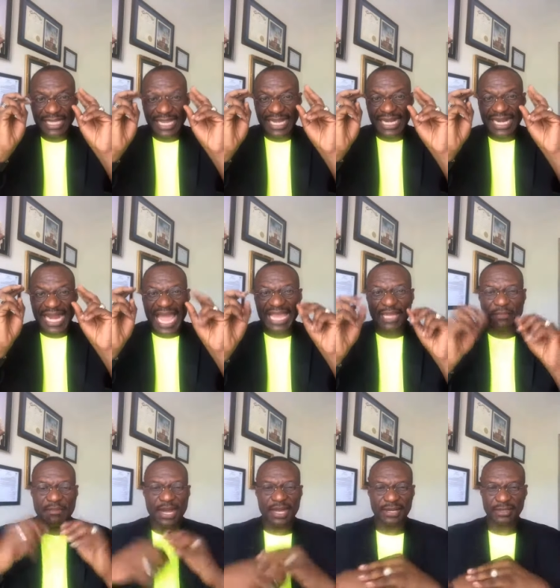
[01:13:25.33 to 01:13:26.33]
in like
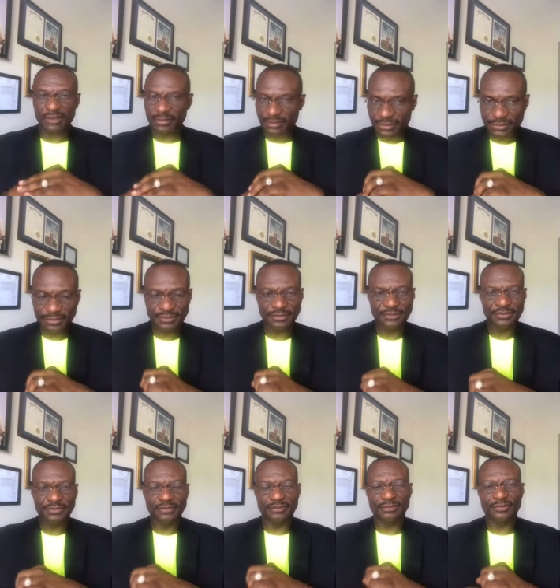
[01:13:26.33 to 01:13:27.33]
manner
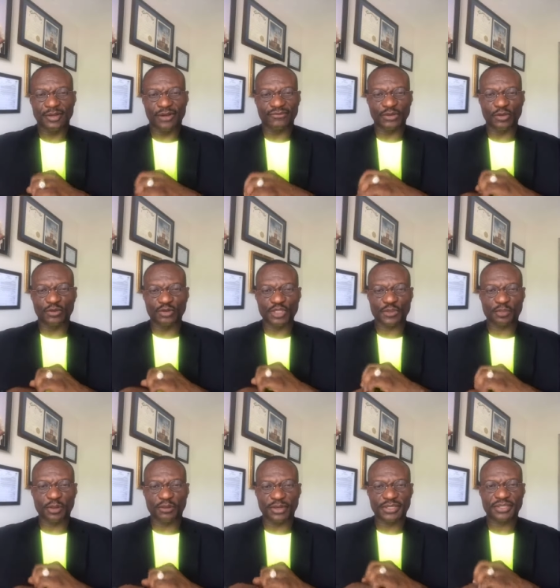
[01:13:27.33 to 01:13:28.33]
of the Holy
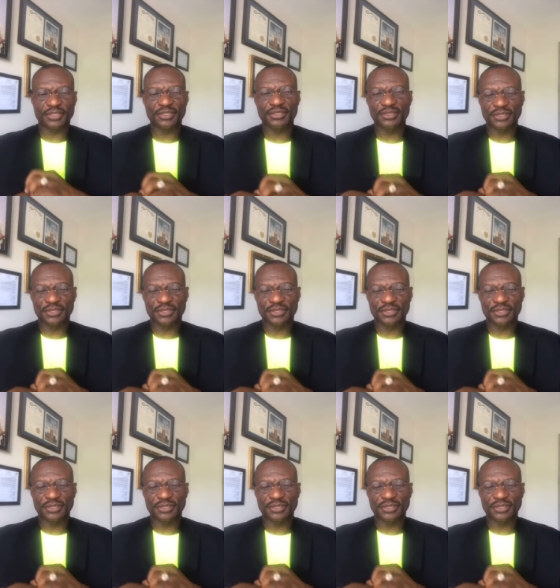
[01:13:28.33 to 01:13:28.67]
Spirit